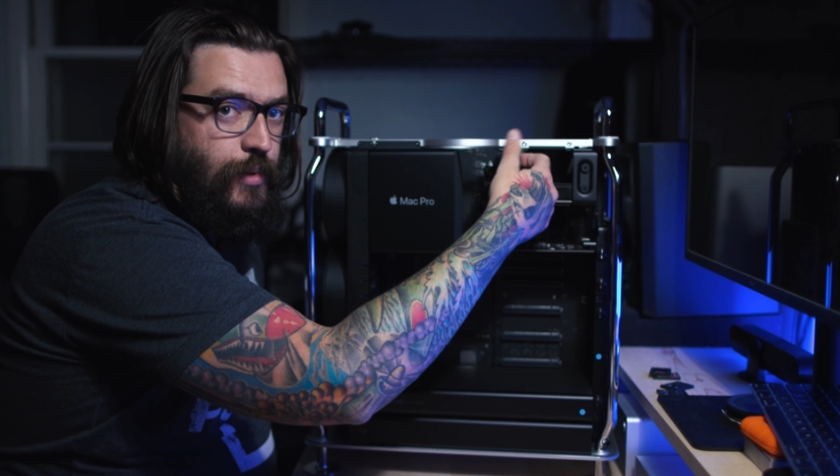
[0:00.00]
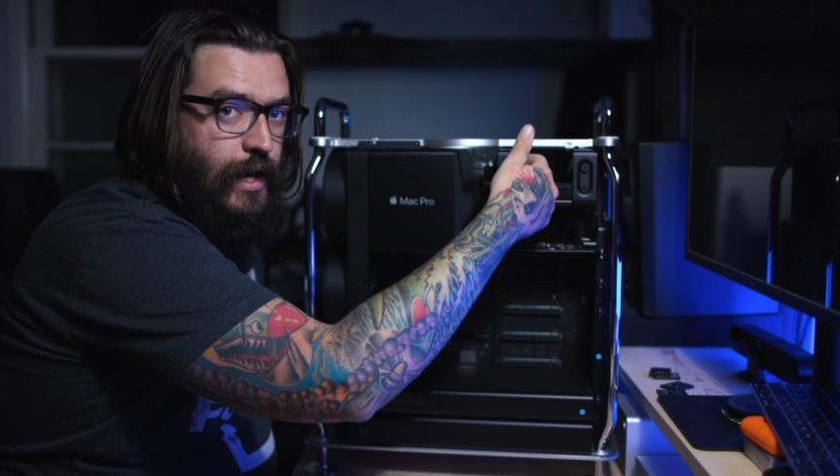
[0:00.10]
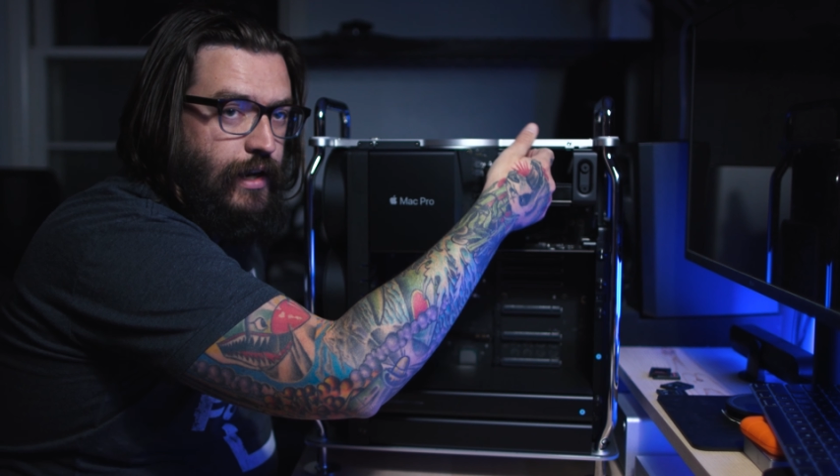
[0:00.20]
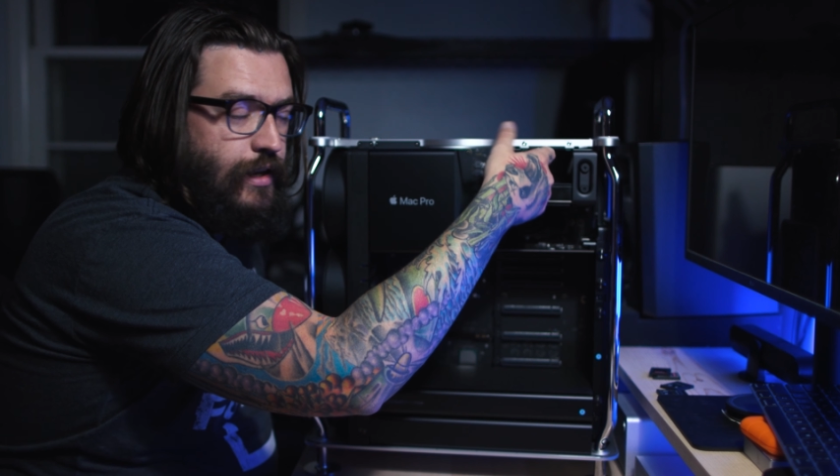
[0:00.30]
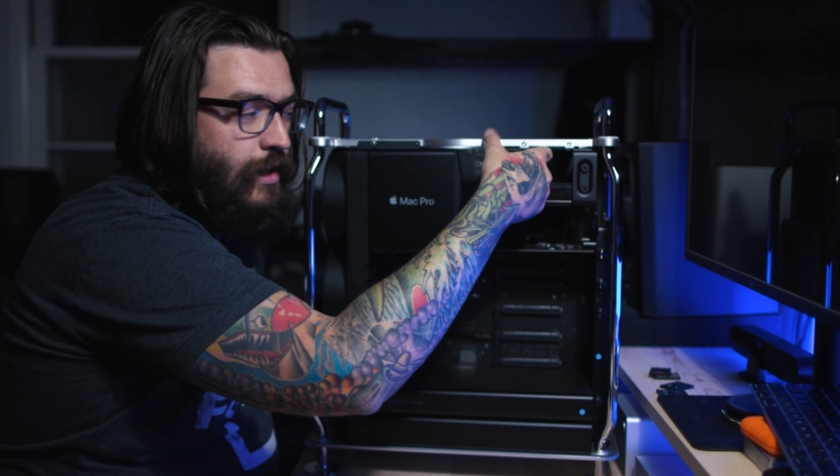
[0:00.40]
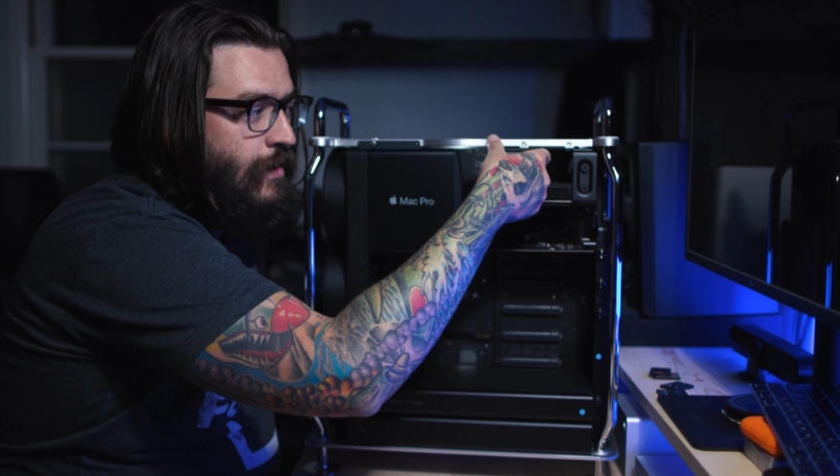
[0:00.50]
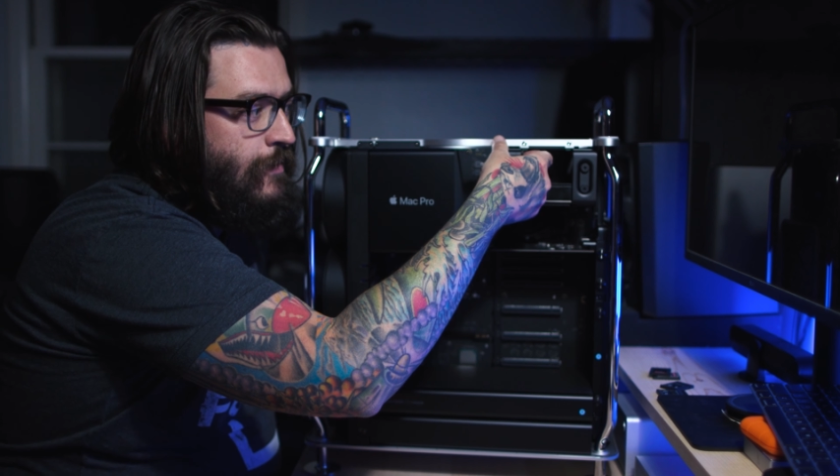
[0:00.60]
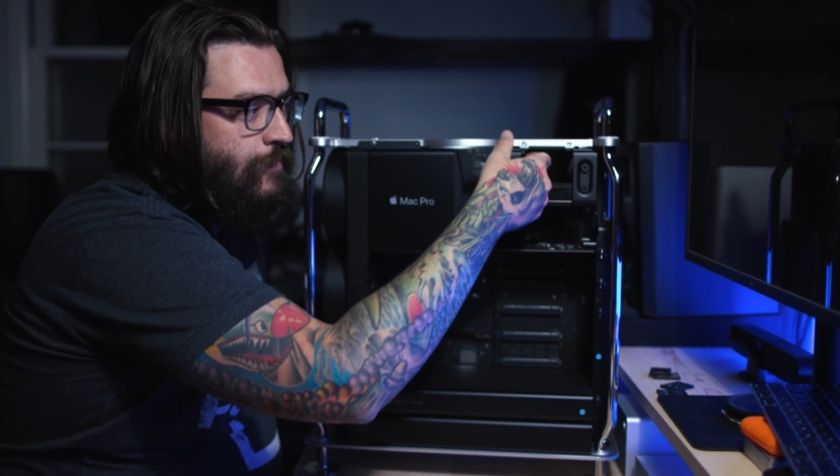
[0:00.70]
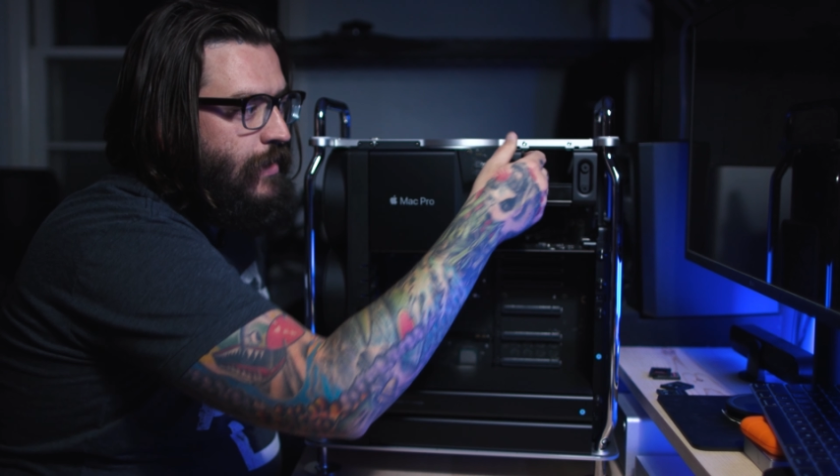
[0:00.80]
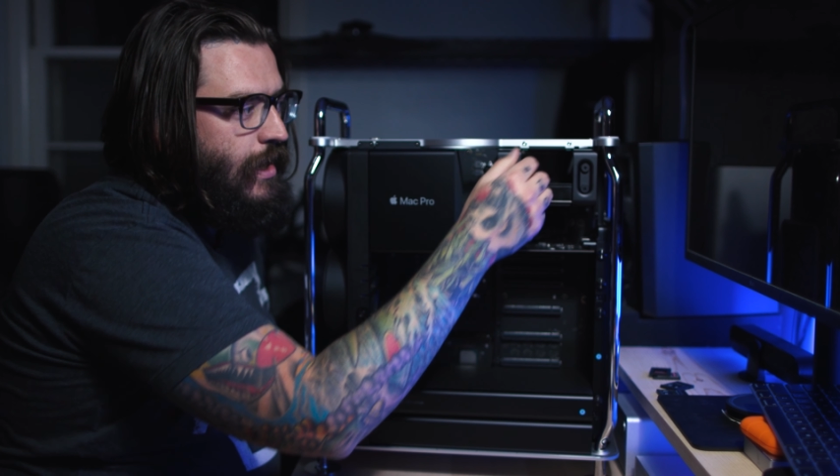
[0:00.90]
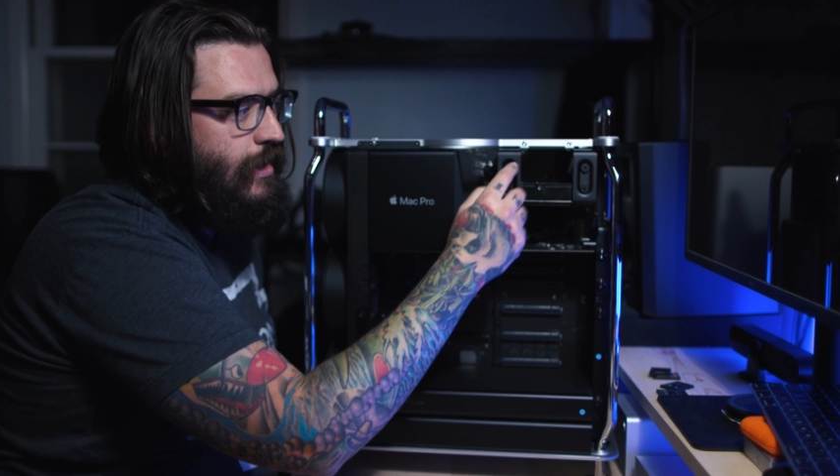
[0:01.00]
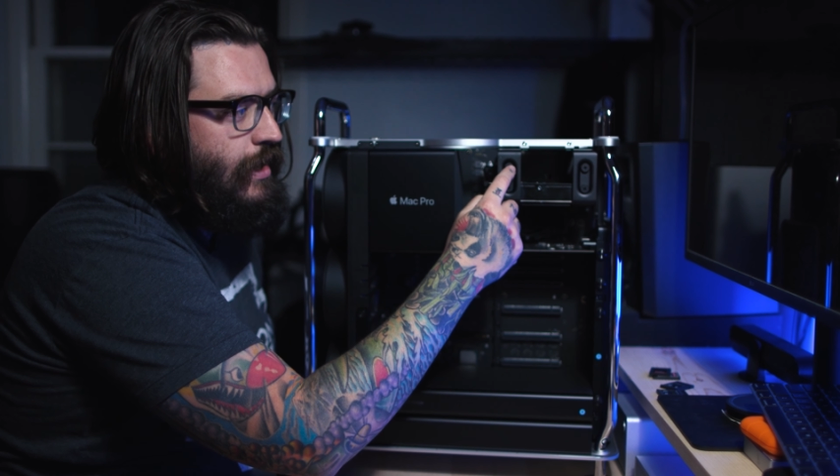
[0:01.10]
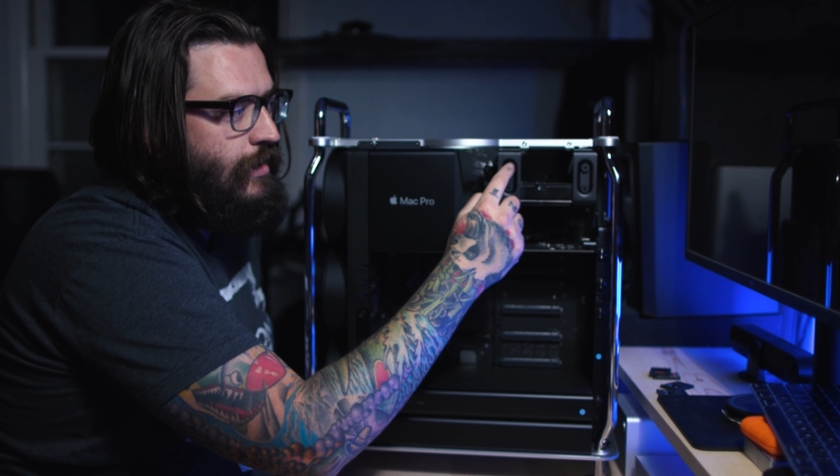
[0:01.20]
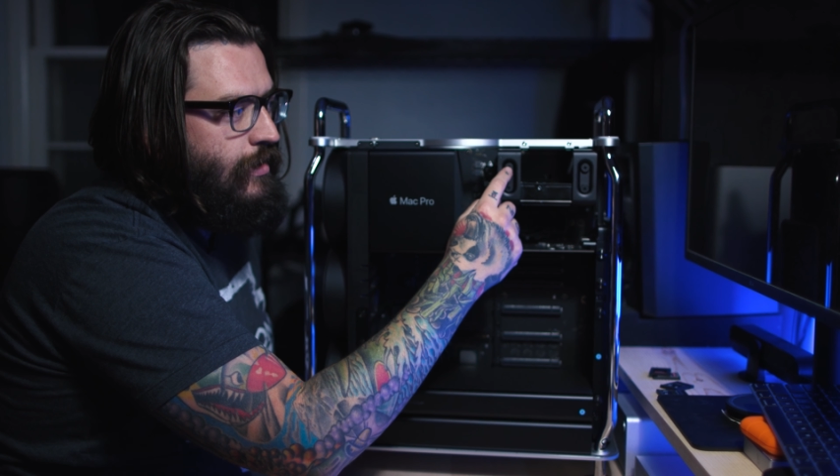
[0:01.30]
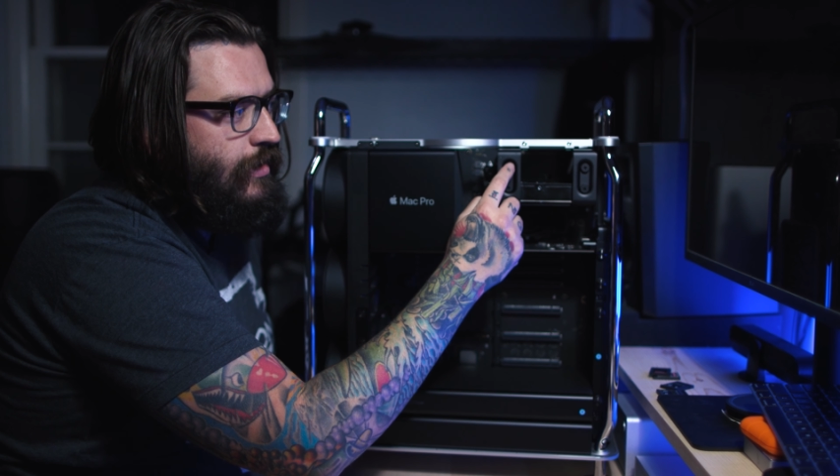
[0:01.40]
back, and then